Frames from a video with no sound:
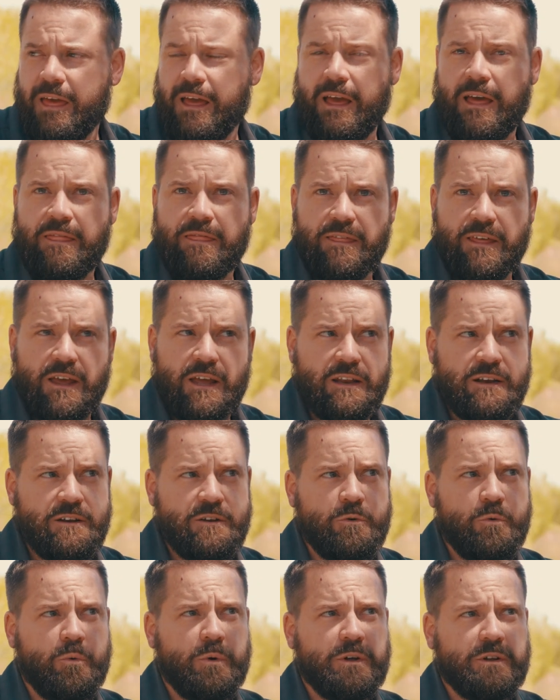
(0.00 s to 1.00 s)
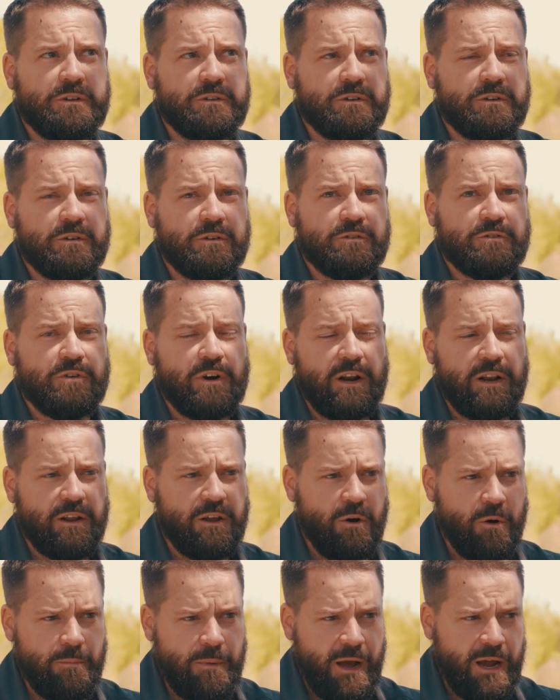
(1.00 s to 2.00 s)
and then we'll try to
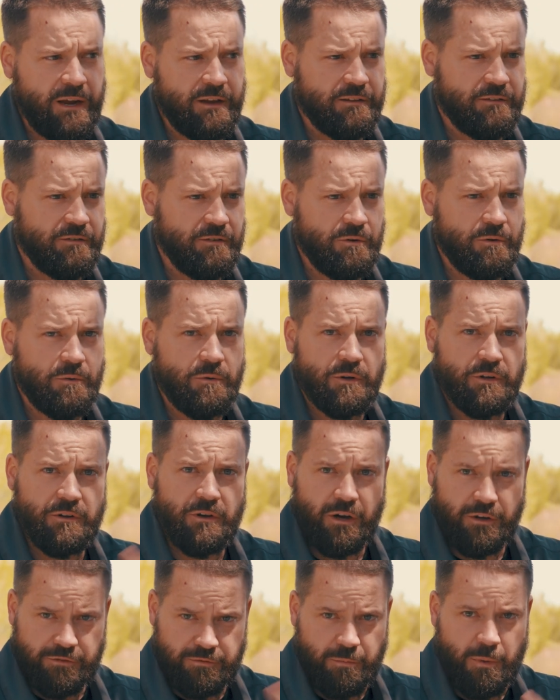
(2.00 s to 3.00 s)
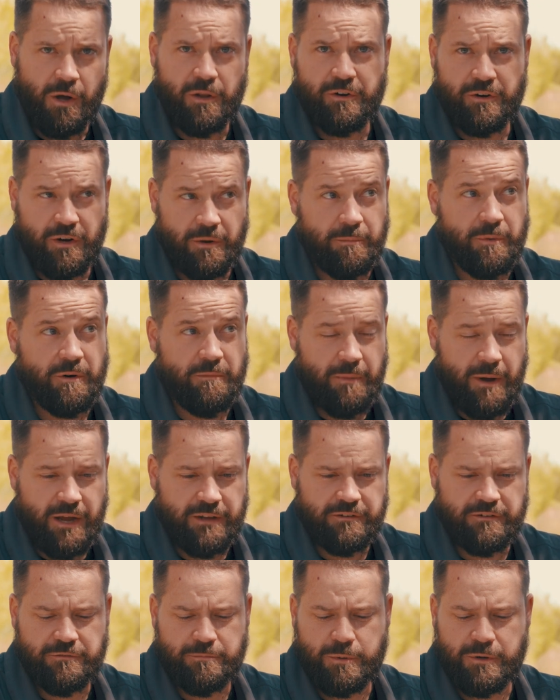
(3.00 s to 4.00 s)
go back to a smaller number of
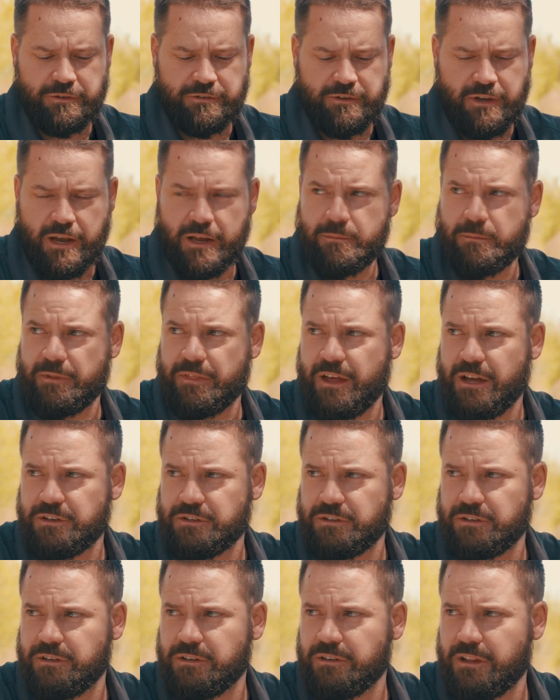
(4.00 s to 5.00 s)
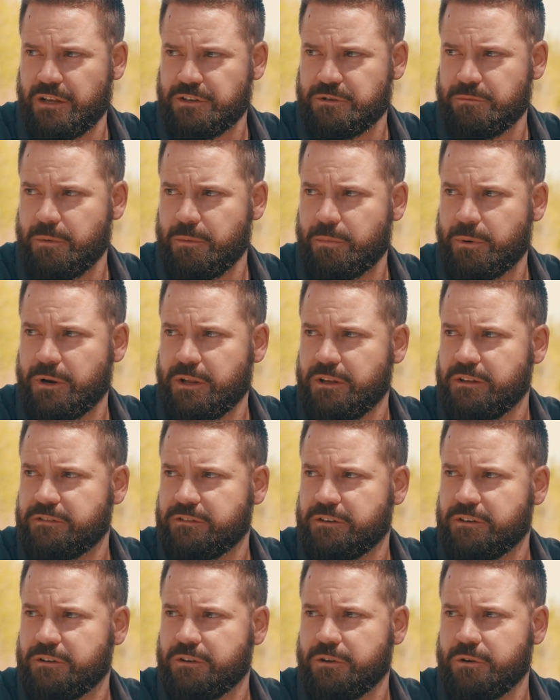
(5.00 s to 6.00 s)
passes per side, but that should be pretty
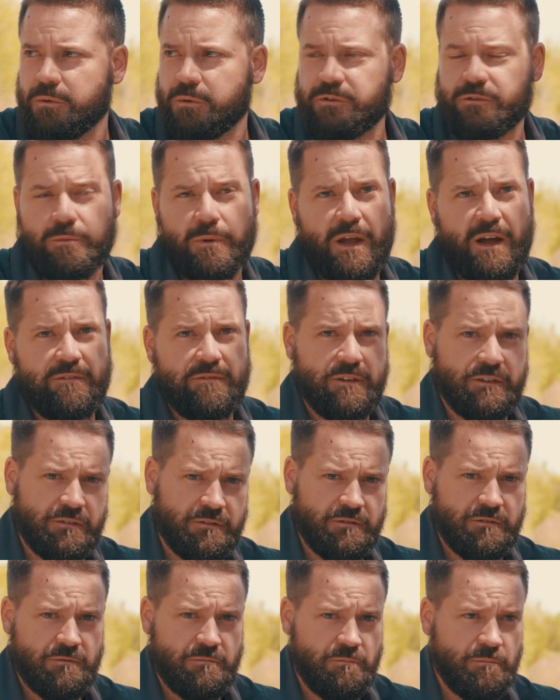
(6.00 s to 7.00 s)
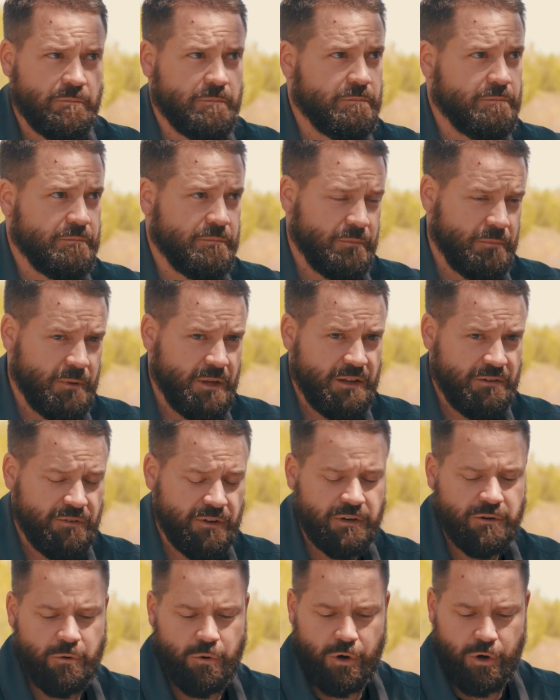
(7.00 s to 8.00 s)
easy to do once we have this
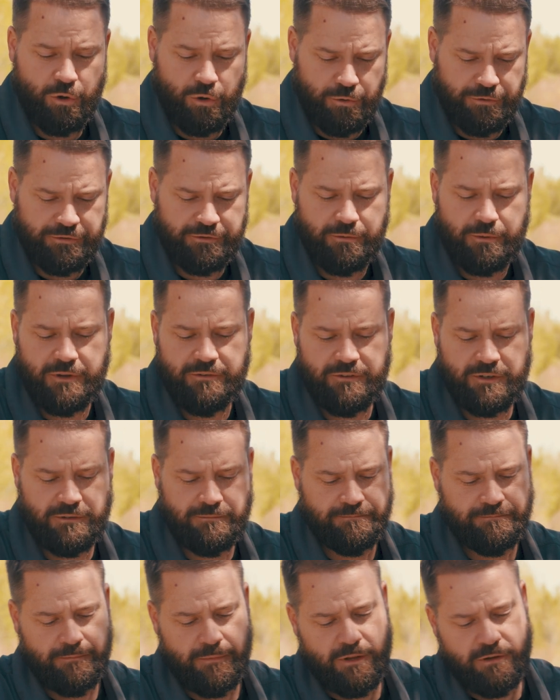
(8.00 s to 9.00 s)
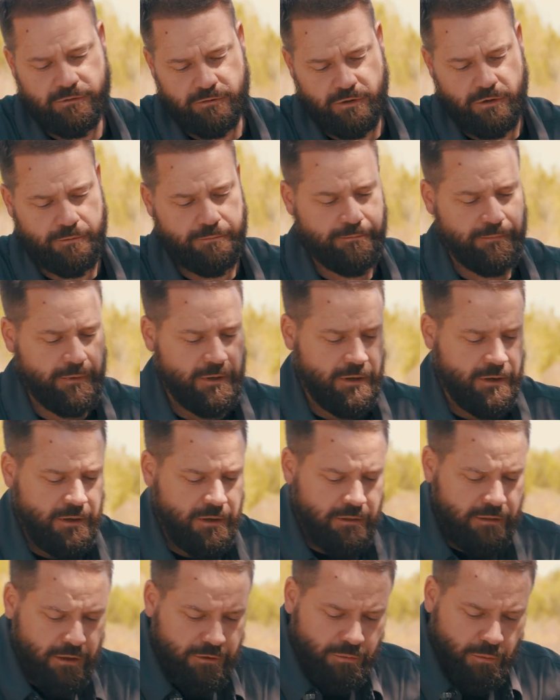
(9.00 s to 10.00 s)
even or close to even. So
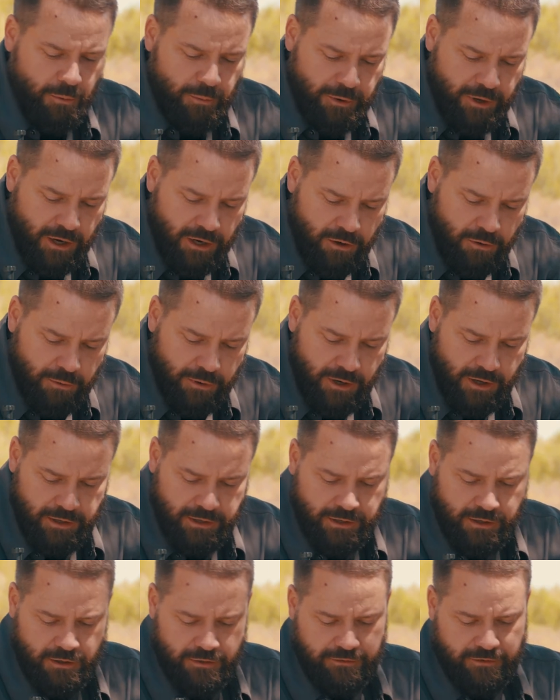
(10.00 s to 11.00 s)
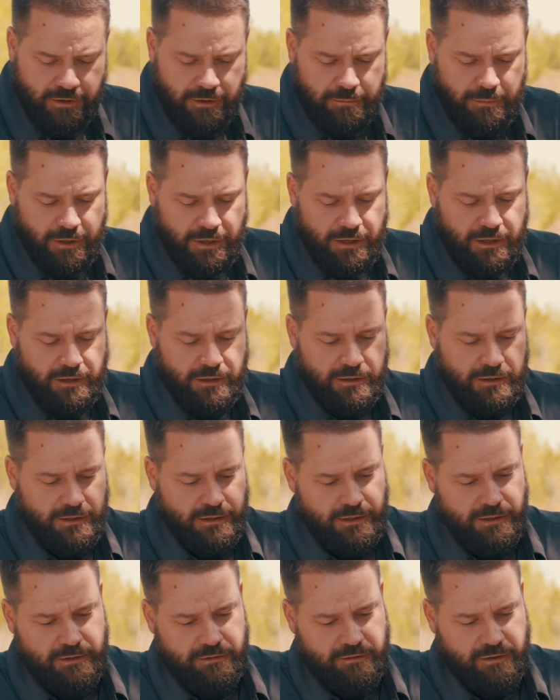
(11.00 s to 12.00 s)
that's what we got going on here. It's going
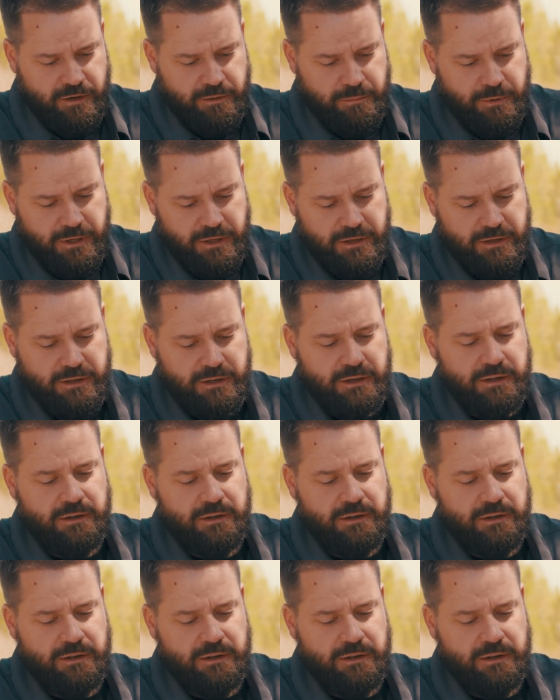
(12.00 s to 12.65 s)
to be